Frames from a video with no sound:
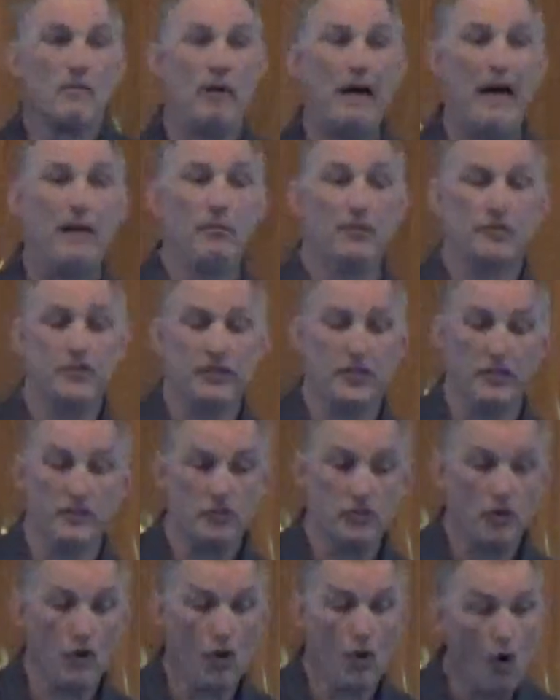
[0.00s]
The Bible
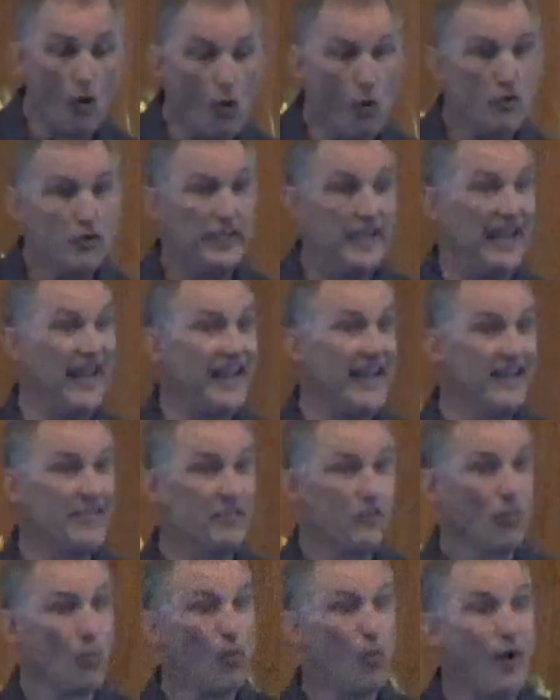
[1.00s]
says, O
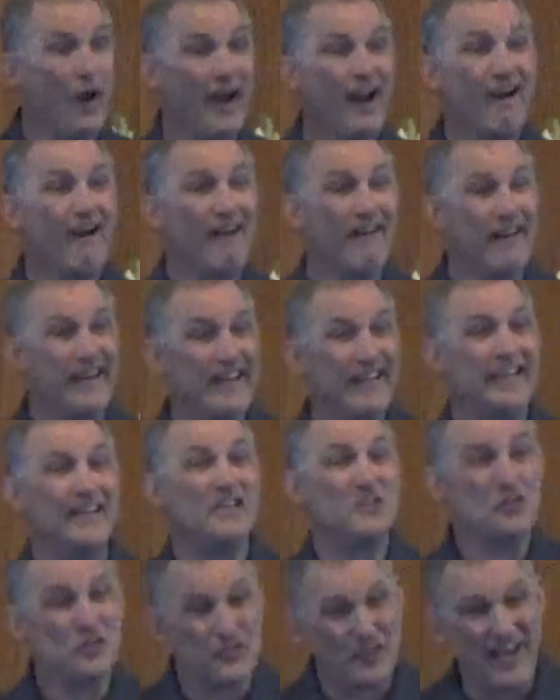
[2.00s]
death, where
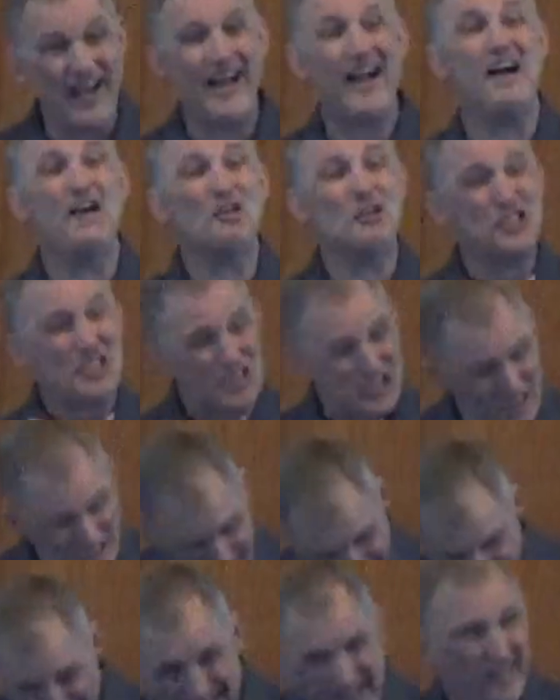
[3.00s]
is thou
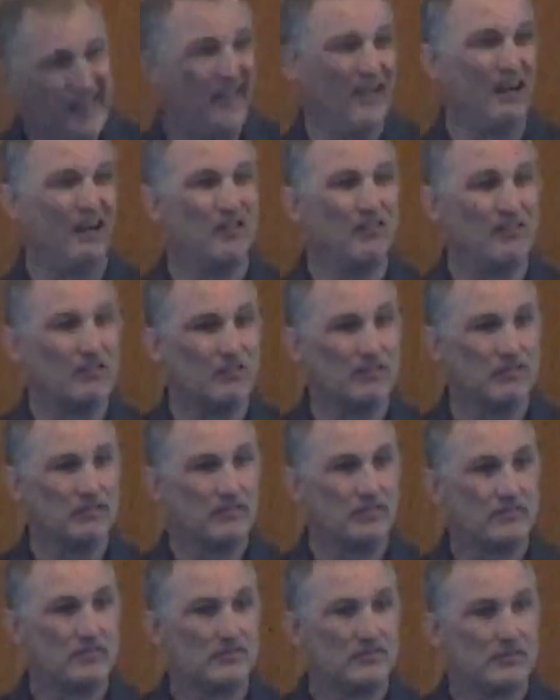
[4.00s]
sting?
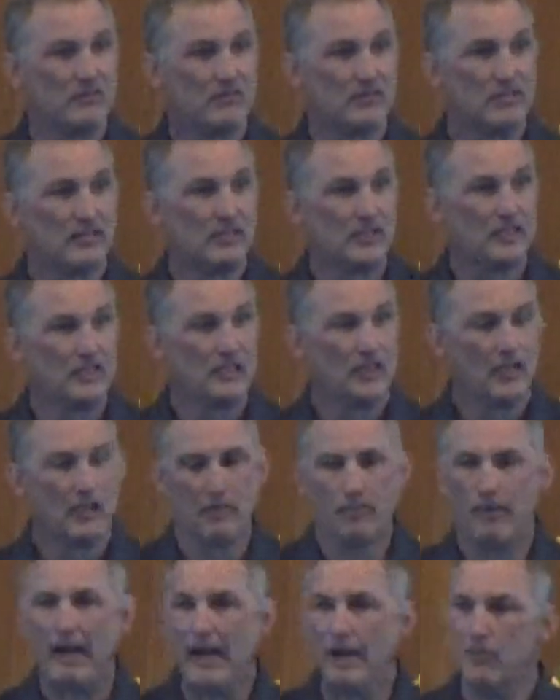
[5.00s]

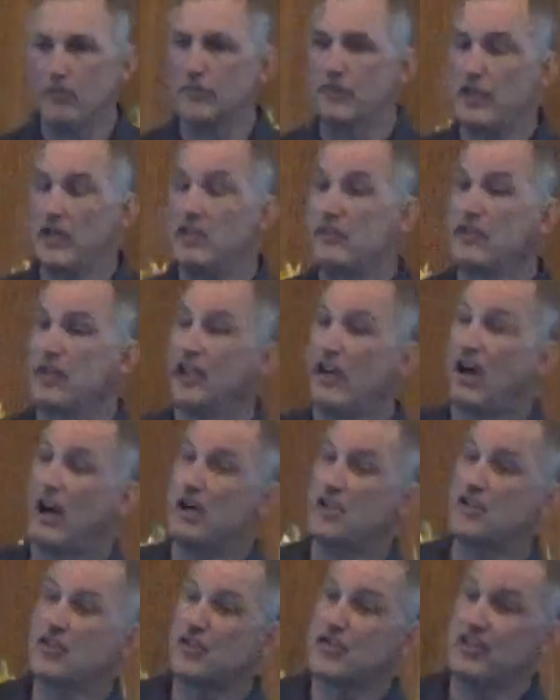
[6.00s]
The Bible says that
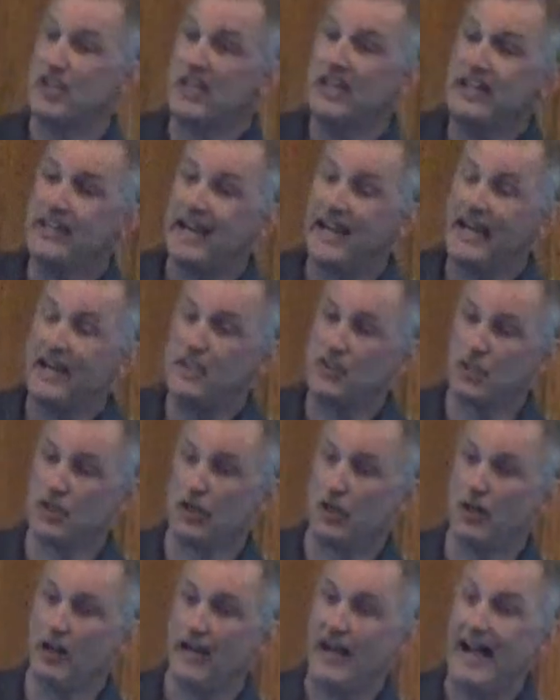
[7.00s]
our sin
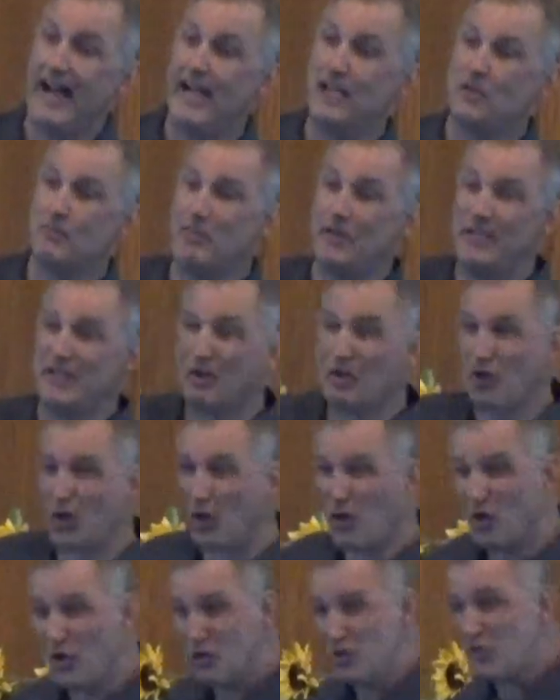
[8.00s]
nature has been
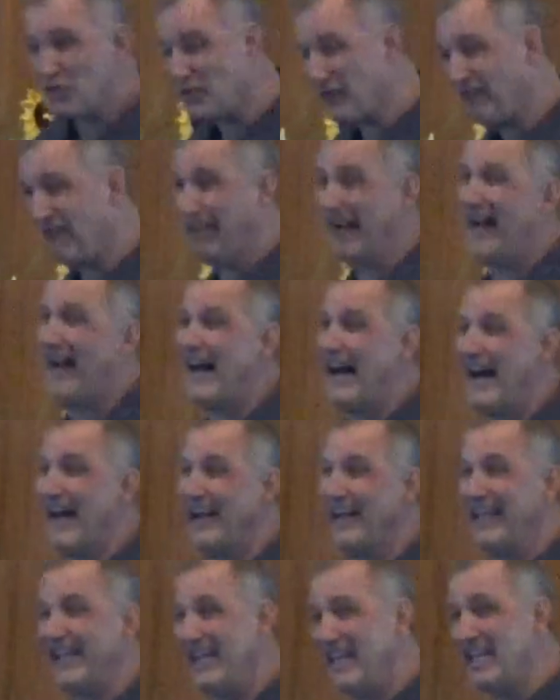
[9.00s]

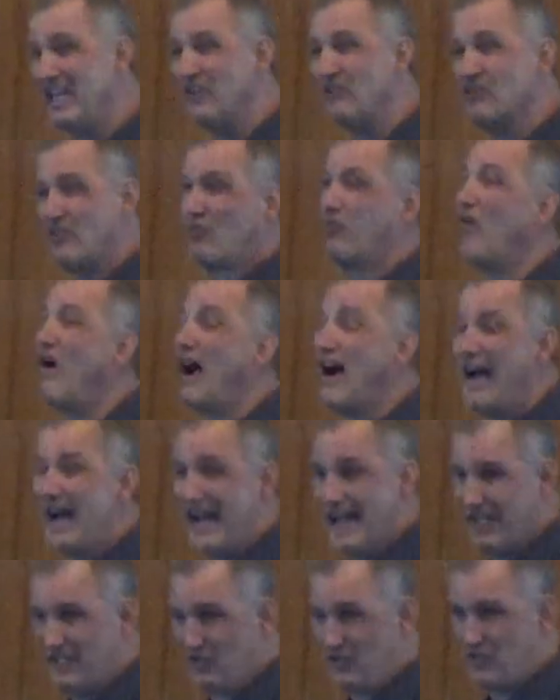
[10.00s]
crucified in
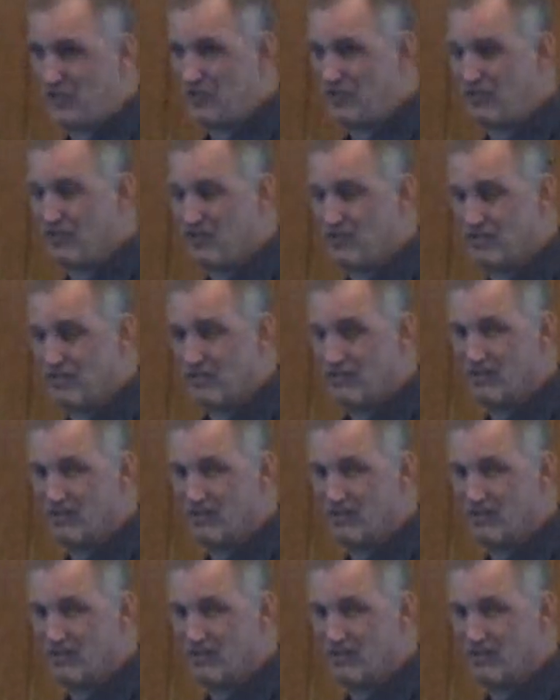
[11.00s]
Christ.